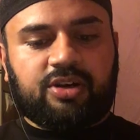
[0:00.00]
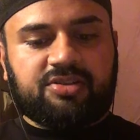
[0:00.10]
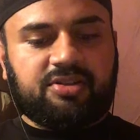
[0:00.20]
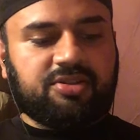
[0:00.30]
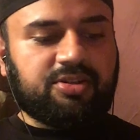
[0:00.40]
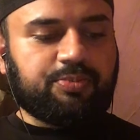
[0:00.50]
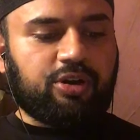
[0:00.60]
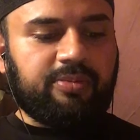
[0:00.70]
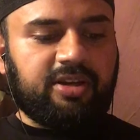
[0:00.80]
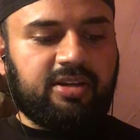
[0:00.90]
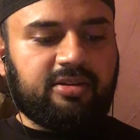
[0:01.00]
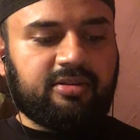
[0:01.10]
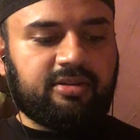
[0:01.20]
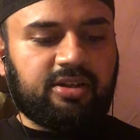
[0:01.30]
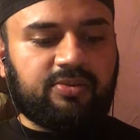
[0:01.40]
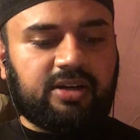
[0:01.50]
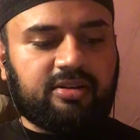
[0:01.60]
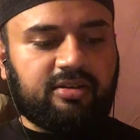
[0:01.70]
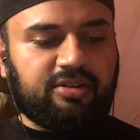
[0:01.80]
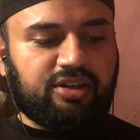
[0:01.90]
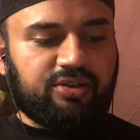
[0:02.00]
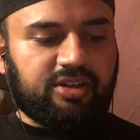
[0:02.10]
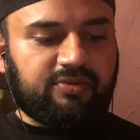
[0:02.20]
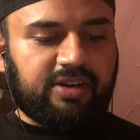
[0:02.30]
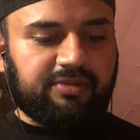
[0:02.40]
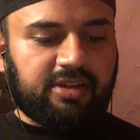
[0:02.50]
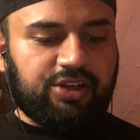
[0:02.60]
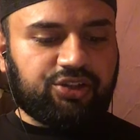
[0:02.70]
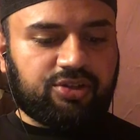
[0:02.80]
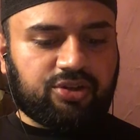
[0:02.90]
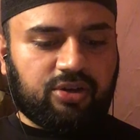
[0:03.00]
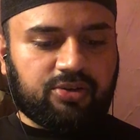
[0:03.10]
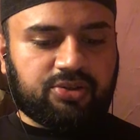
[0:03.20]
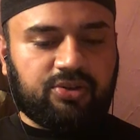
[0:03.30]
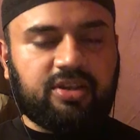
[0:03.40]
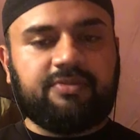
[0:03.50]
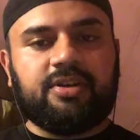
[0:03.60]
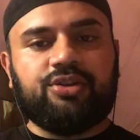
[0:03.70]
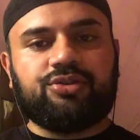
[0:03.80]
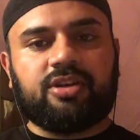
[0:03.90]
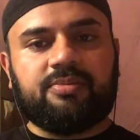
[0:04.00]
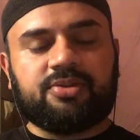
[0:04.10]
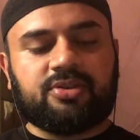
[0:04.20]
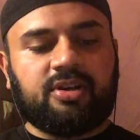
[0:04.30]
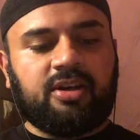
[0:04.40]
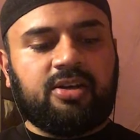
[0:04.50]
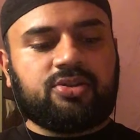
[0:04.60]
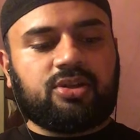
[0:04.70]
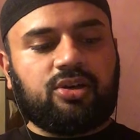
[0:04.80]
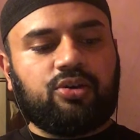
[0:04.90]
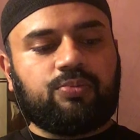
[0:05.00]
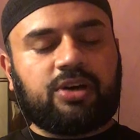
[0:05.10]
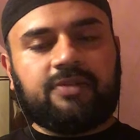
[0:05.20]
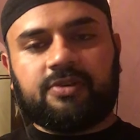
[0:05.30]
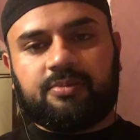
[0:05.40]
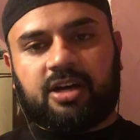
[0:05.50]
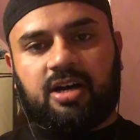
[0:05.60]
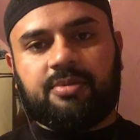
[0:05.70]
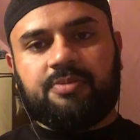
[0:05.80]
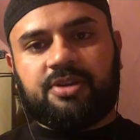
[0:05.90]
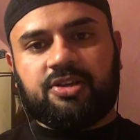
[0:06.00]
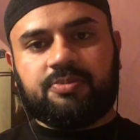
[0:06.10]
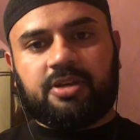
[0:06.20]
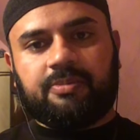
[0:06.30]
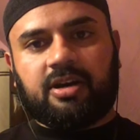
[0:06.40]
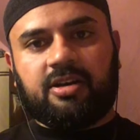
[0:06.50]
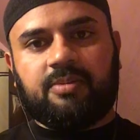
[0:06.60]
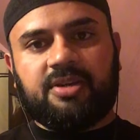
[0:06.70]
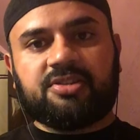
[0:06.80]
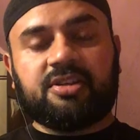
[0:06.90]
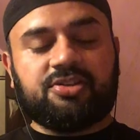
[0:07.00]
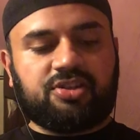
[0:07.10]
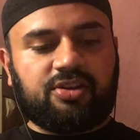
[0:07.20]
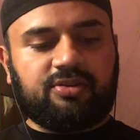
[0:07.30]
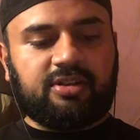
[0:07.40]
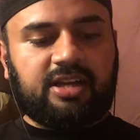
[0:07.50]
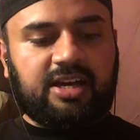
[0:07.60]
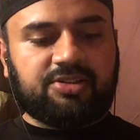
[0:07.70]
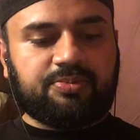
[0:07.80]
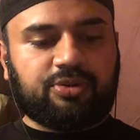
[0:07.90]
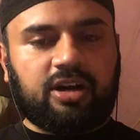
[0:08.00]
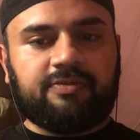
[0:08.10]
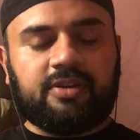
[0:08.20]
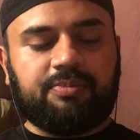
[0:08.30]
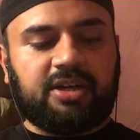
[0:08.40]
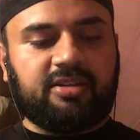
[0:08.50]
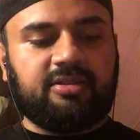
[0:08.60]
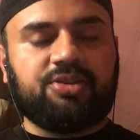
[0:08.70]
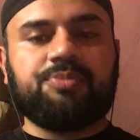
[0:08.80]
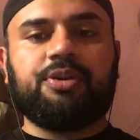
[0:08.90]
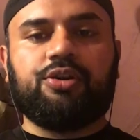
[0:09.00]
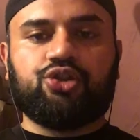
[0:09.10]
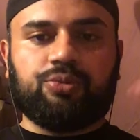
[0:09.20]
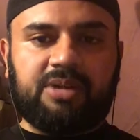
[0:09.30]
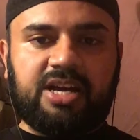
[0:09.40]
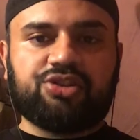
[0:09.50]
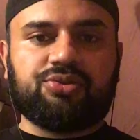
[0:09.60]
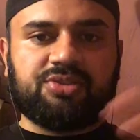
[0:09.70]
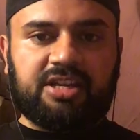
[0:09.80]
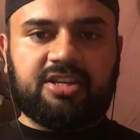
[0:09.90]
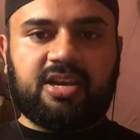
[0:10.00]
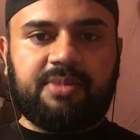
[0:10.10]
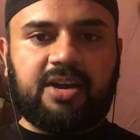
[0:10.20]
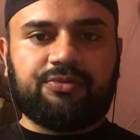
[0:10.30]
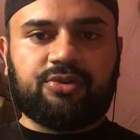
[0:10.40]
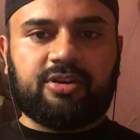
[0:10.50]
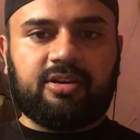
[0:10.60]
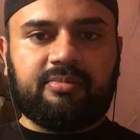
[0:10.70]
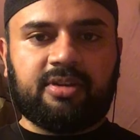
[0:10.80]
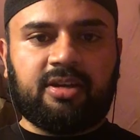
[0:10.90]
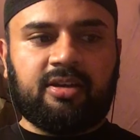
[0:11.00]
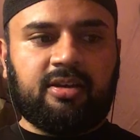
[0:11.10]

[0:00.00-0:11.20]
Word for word: presence is permanent. The uh, you know the revelations are also given in dreams. So Prophet Muhammad, peace be upon him, is considered the last prophet, but the spiritual masters that came after him,